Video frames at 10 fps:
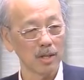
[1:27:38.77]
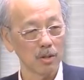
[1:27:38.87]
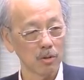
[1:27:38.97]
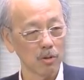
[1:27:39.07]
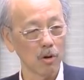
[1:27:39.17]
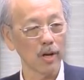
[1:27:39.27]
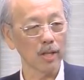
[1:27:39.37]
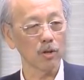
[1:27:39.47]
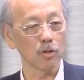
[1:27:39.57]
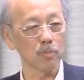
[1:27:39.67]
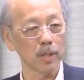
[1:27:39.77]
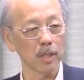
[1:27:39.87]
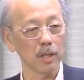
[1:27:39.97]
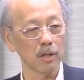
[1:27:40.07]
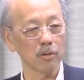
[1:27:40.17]
to look at those
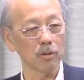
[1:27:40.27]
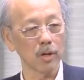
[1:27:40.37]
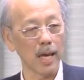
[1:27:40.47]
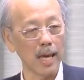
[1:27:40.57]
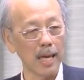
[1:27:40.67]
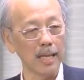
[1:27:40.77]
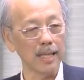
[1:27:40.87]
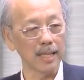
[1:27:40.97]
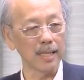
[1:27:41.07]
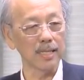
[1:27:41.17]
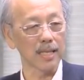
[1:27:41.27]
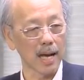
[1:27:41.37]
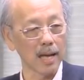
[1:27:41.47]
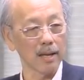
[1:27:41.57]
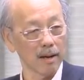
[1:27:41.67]
materials to aid the
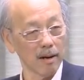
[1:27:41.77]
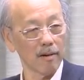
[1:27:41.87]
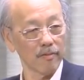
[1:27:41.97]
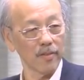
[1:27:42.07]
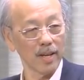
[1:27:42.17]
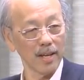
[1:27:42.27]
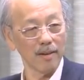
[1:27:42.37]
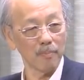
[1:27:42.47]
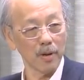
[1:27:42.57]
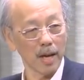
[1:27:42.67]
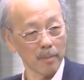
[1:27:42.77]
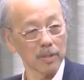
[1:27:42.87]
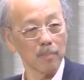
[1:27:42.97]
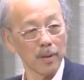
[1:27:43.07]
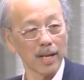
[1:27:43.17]
design of a
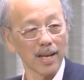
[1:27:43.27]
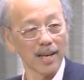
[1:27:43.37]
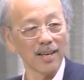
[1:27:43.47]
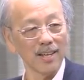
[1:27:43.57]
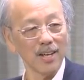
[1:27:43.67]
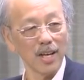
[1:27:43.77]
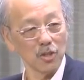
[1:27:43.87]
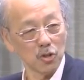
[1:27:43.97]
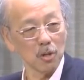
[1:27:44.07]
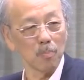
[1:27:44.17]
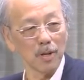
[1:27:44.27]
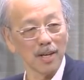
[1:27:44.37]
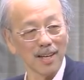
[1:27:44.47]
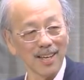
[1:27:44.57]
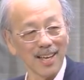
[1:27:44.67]
perhaps a better and
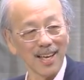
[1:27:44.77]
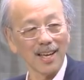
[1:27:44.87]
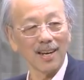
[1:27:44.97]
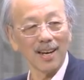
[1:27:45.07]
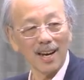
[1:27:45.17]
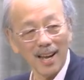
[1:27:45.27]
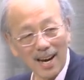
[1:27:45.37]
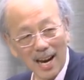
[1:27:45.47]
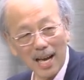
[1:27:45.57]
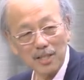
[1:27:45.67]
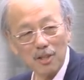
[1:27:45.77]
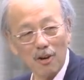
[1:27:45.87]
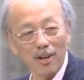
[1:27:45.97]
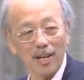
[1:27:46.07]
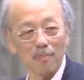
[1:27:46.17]
cheaper and last
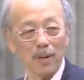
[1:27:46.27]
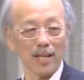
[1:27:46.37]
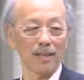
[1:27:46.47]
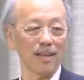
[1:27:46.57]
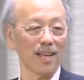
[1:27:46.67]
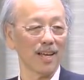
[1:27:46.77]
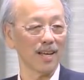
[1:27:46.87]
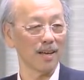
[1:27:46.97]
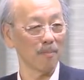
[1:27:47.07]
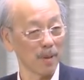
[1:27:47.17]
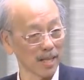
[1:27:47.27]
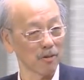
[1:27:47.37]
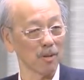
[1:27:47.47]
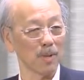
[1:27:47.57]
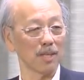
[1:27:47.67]
longer uh,
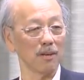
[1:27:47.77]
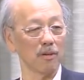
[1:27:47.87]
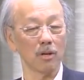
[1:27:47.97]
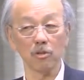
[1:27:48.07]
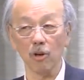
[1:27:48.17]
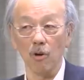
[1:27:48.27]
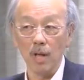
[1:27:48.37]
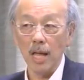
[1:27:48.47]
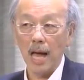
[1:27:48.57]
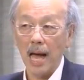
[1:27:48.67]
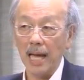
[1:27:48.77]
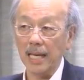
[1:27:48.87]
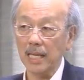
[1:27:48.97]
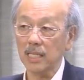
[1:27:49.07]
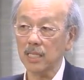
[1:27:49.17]
battery material. So I
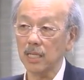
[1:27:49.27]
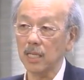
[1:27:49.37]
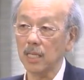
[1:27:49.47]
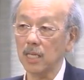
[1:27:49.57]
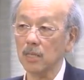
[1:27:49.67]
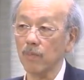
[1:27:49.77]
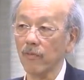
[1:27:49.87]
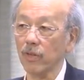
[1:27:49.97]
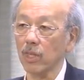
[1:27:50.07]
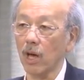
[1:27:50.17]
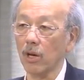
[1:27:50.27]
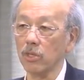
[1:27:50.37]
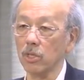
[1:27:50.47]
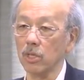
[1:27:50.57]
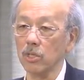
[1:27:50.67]
can see these
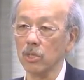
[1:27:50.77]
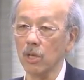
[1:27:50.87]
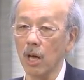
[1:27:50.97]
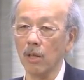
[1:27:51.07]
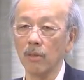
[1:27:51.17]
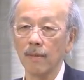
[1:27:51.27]
methodologies not